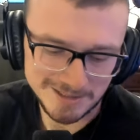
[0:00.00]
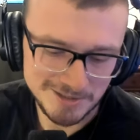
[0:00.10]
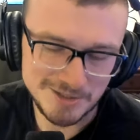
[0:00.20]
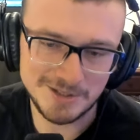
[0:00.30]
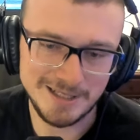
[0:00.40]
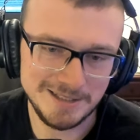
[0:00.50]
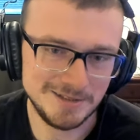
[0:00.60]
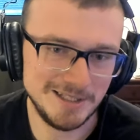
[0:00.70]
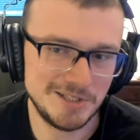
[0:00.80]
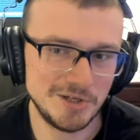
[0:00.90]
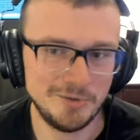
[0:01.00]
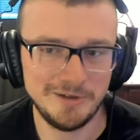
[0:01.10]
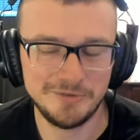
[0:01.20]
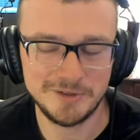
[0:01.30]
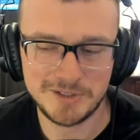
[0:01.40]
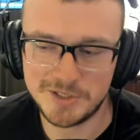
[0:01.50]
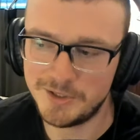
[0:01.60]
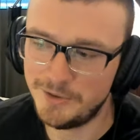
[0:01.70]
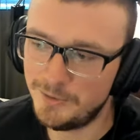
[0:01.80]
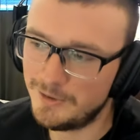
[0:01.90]
So that's a reference
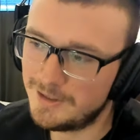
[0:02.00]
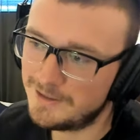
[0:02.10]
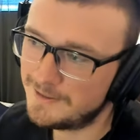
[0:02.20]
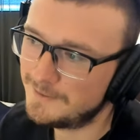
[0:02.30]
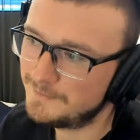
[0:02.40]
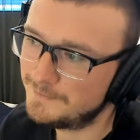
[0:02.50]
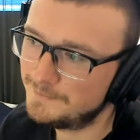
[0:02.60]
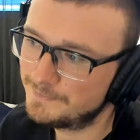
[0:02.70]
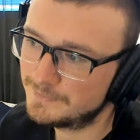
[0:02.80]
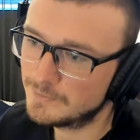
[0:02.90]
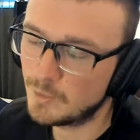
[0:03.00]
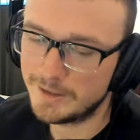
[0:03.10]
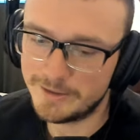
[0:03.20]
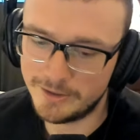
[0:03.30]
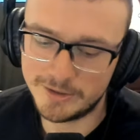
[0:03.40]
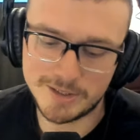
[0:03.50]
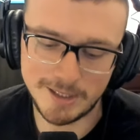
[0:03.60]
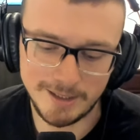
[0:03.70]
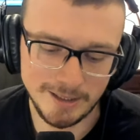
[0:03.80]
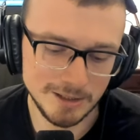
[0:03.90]
to, well, you could
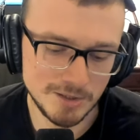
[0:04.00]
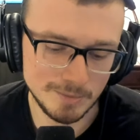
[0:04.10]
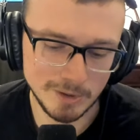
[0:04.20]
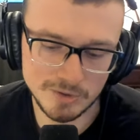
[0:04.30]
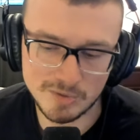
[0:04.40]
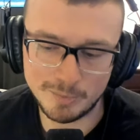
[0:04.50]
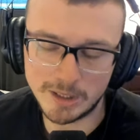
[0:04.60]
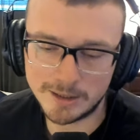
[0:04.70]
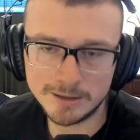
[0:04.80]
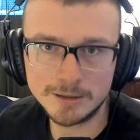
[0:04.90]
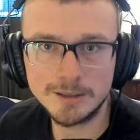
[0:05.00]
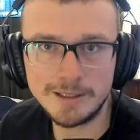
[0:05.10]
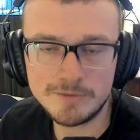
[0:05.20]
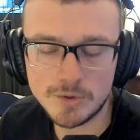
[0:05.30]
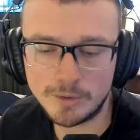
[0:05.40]
say Nina Simone's Blood on the Leaves